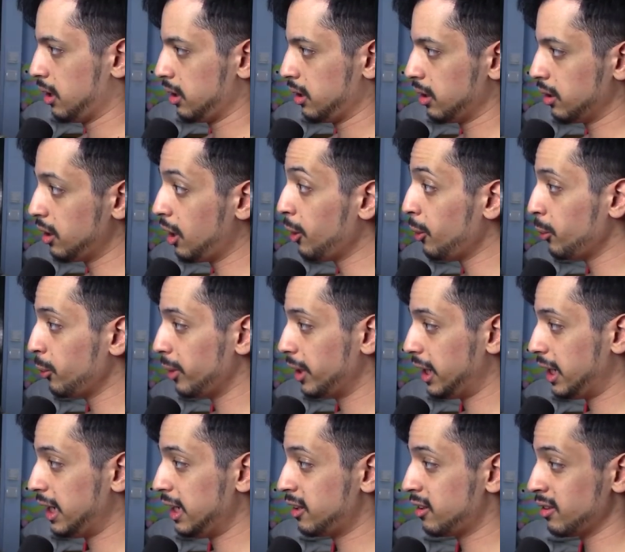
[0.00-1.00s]
You know,
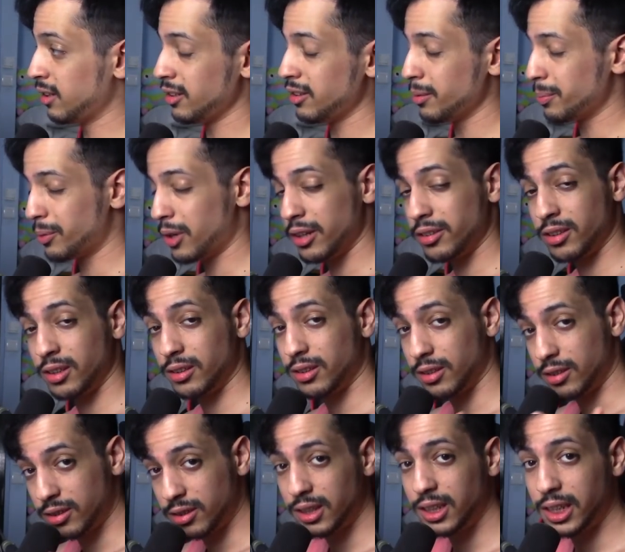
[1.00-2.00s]
it's not surprising to
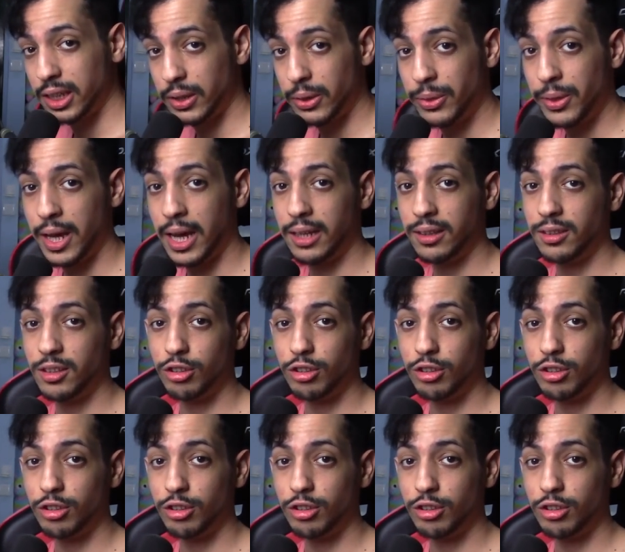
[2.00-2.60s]
see that